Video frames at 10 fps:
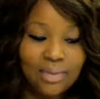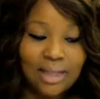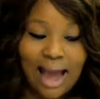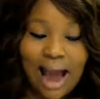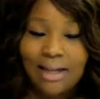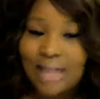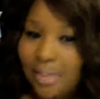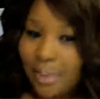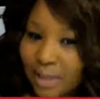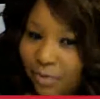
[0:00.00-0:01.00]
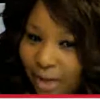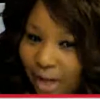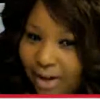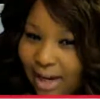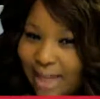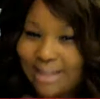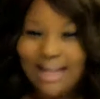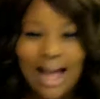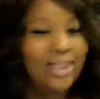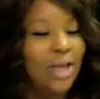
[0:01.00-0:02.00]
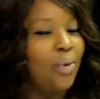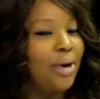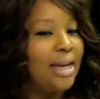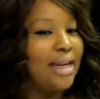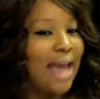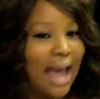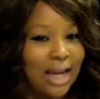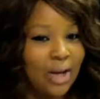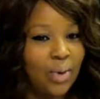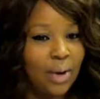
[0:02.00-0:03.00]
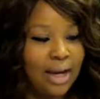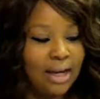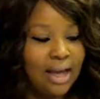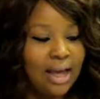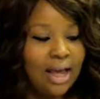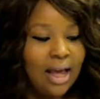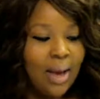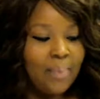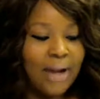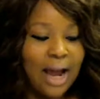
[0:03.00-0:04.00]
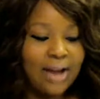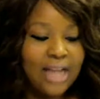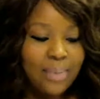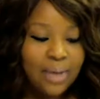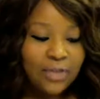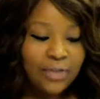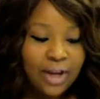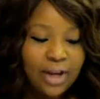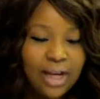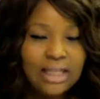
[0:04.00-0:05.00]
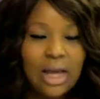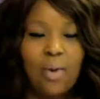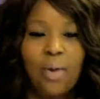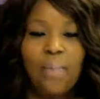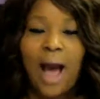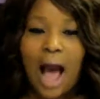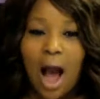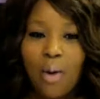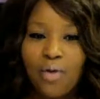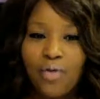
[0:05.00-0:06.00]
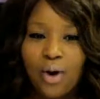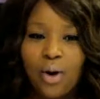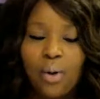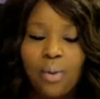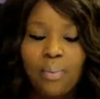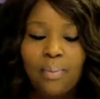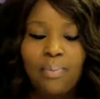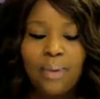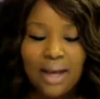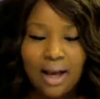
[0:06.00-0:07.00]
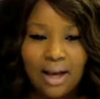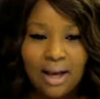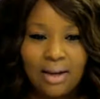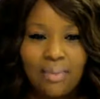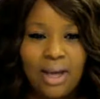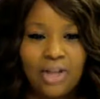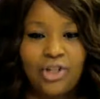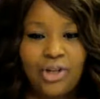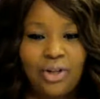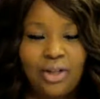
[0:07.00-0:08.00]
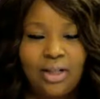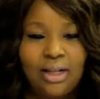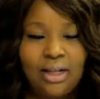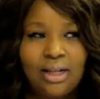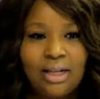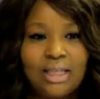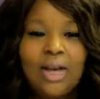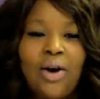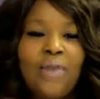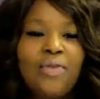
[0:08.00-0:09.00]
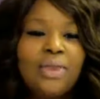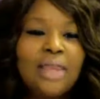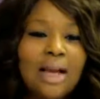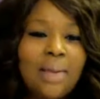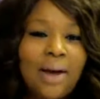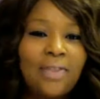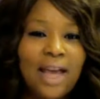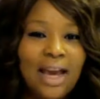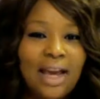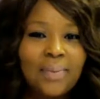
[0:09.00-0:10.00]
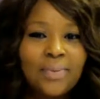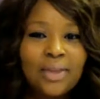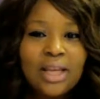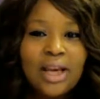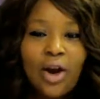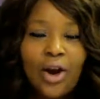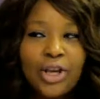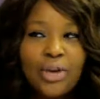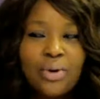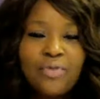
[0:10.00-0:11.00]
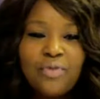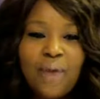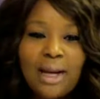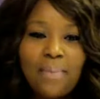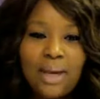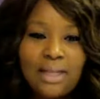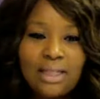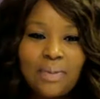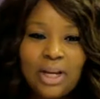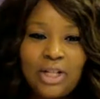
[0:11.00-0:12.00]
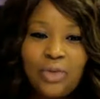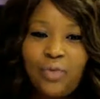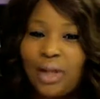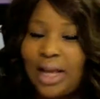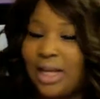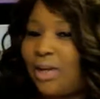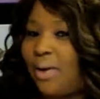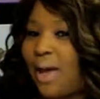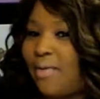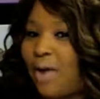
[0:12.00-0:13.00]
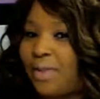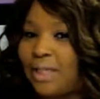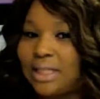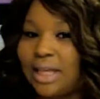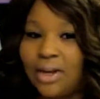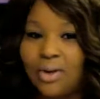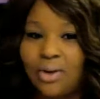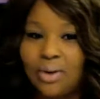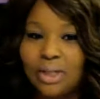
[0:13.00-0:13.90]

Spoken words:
our deepest fear is not that we're inadequate, but our deepest fear is that we're powerful beyond measure. So if you think about that, are you afraid in business because you feel like you don't have all the skills?